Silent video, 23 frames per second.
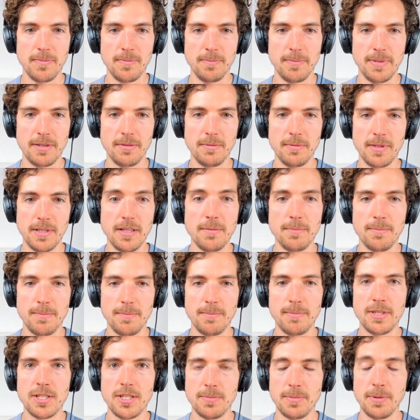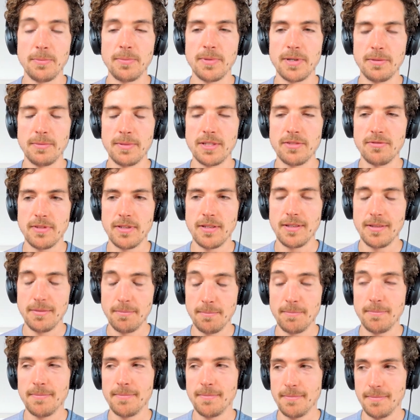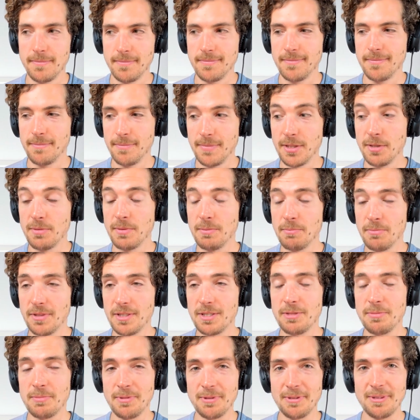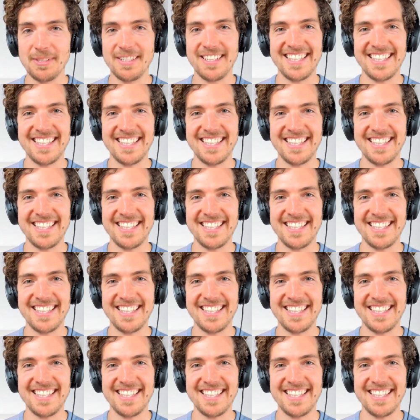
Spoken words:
the principle pyramid, pyramid principle.